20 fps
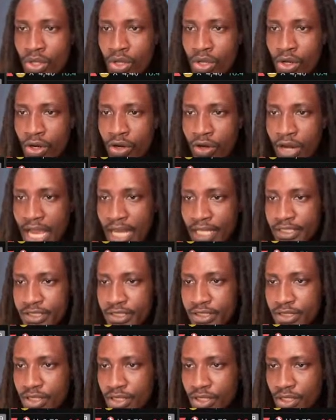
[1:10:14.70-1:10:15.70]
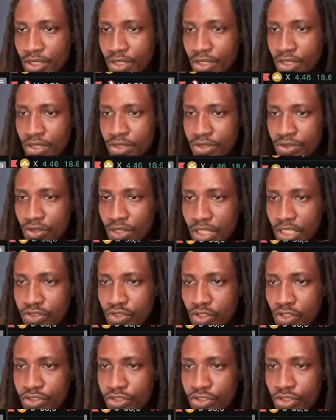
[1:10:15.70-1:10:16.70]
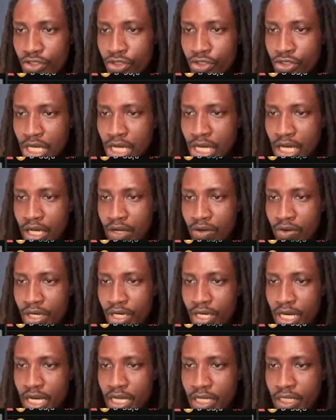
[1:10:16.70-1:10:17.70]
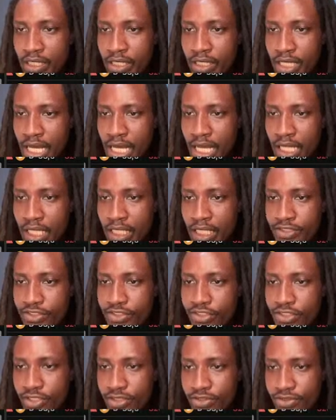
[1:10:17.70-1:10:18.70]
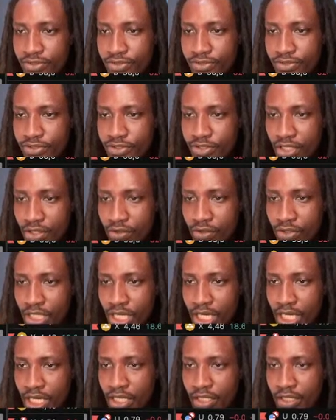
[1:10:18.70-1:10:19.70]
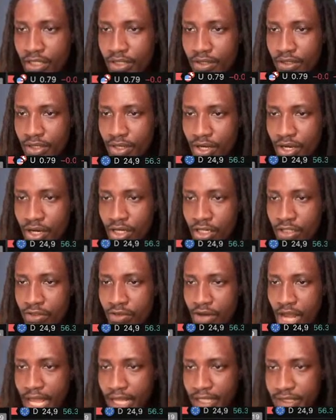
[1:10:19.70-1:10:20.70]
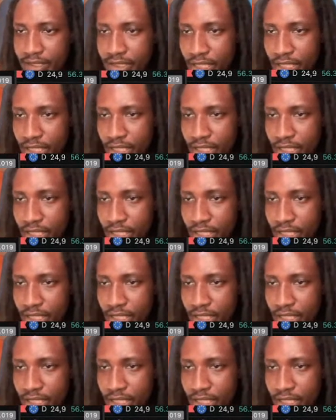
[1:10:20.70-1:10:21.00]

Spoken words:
All right. So let's continue our analysis. Okay. All right.